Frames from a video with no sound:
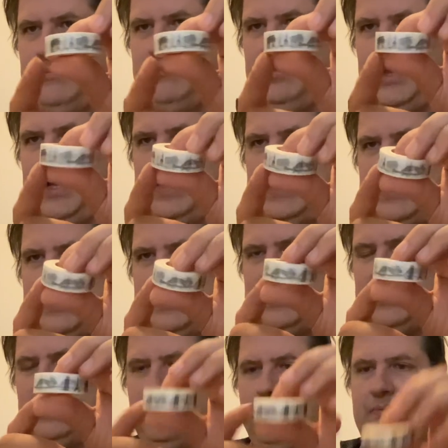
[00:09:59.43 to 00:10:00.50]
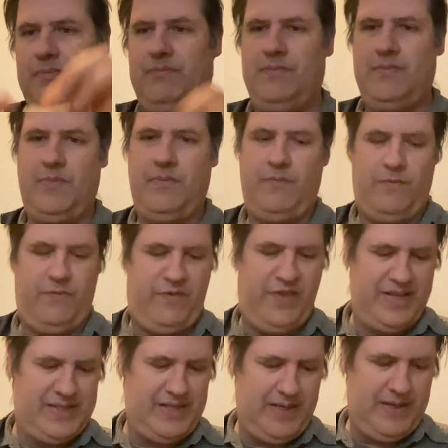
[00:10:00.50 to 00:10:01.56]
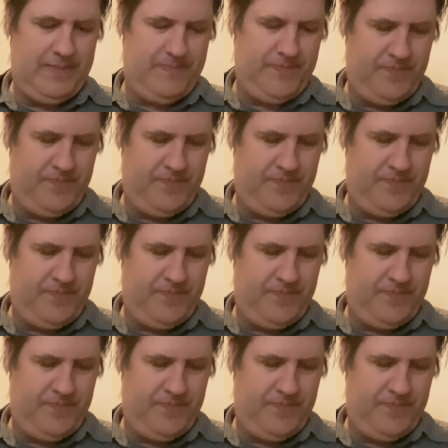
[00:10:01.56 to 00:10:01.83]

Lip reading: places to visit.